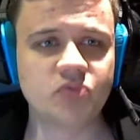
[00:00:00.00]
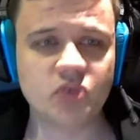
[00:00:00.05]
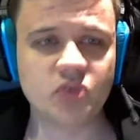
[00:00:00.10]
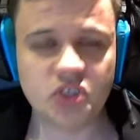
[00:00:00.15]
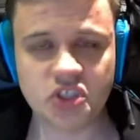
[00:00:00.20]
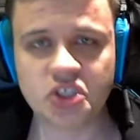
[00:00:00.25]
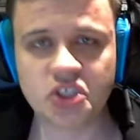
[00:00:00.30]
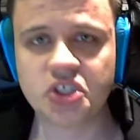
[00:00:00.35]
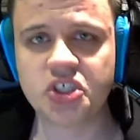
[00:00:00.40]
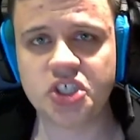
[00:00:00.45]

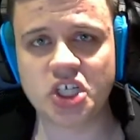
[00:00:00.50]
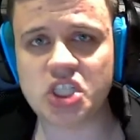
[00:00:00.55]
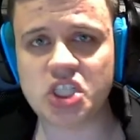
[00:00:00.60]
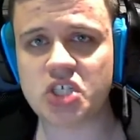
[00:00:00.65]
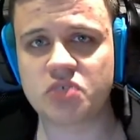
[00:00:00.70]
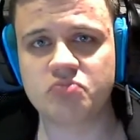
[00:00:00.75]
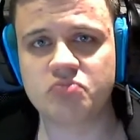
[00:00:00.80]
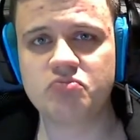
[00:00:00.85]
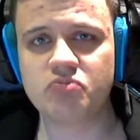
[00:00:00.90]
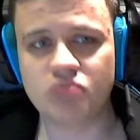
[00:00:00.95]
you just
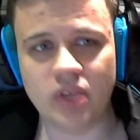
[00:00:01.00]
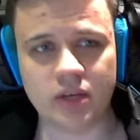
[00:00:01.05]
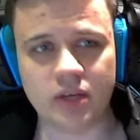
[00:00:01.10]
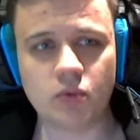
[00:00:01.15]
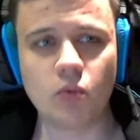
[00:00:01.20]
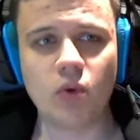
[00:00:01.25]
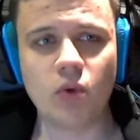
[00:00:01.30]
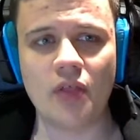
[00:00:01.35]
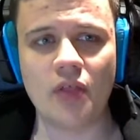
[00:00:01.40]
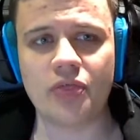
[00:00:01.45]
like
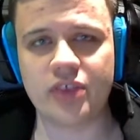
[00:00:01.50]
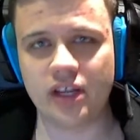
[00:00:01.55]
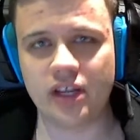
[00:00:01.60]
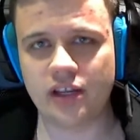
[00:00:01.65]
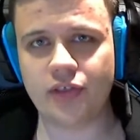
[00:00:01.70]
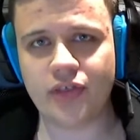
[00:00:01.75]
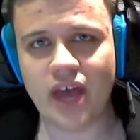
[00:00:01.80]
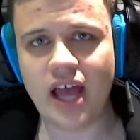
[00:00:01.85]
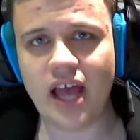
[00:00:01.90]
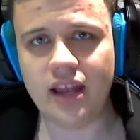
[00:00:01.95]
want the
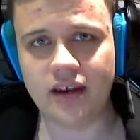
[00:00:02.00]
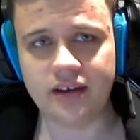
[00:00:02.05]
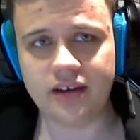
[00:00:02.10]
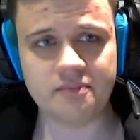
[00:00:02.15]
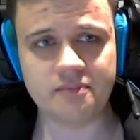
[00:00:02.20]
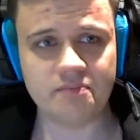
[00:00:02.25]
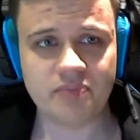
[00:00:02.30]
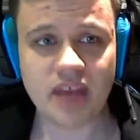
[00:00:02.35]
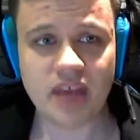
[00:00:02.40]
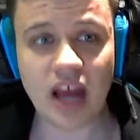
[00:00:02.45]
lethality,
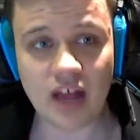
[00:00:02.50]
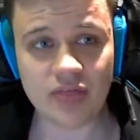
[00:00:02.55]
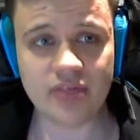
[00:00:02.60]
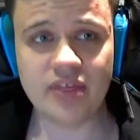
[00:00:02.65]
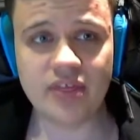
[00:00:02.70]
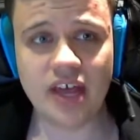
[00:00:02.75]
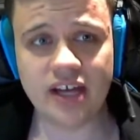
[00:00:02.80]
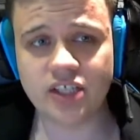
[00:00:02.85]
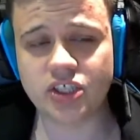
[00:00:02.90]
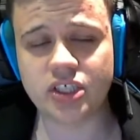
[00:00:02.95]
and
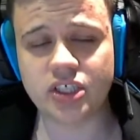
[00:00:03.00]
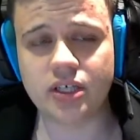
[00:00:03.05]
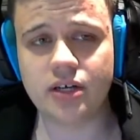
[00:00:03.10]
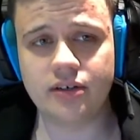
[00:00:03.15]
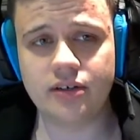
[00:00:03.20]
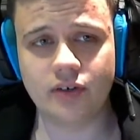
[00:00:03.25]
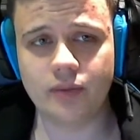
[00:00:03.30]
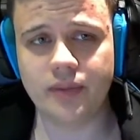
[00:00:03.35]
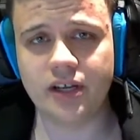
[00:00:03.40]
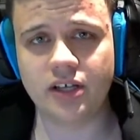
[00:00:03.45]
then it's a good
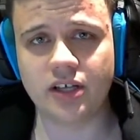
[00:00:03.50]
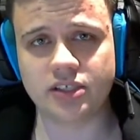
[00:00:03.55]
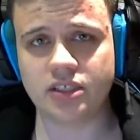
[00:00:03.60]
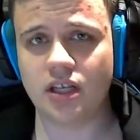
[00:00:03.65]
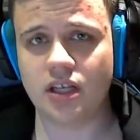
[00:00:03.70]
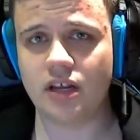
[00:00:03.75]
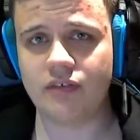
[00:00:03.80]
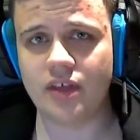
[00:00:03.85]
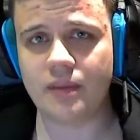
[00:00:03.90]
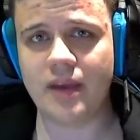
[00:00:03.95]
rune because
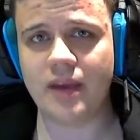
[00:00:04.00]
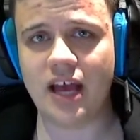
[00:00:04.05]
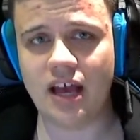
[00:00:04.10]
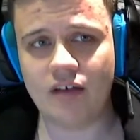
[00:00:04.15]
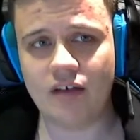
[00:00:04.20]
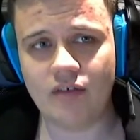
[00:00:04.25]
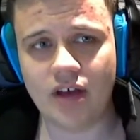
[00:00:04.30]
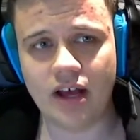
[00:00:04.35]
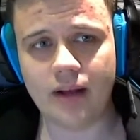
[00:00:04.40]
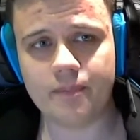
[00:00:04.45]
all of them
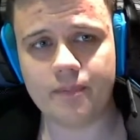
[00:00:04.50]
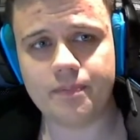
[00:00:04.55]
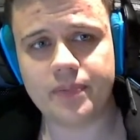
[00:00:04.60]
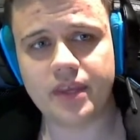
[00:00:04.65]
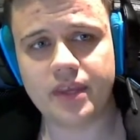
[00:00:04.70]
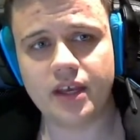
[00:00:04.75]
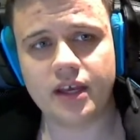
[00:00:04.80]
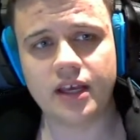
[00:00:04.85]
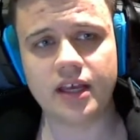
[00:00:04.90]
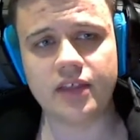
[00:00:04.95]
have
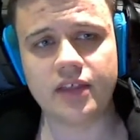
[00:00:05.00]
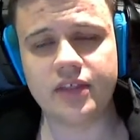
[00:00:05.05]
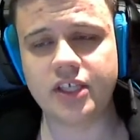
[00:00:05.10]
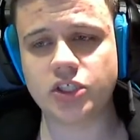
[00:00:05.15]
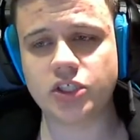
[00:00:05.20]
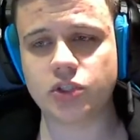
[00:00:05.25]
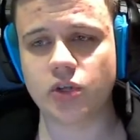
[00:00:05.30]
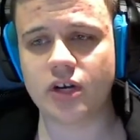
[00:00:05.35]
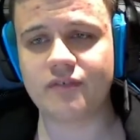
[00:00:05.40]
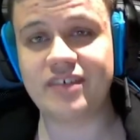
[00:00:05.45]
these
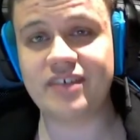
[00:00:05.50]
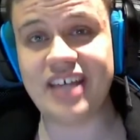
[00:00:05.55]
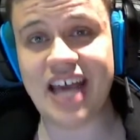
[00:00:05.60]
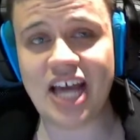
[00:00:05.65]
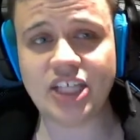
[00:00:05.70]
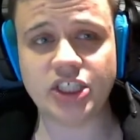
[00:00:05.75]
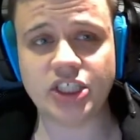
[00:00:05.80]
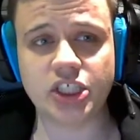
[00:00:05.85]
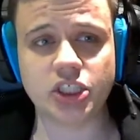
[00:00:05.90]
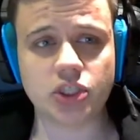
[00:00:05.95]
sort of
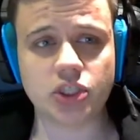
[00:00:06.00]
dashes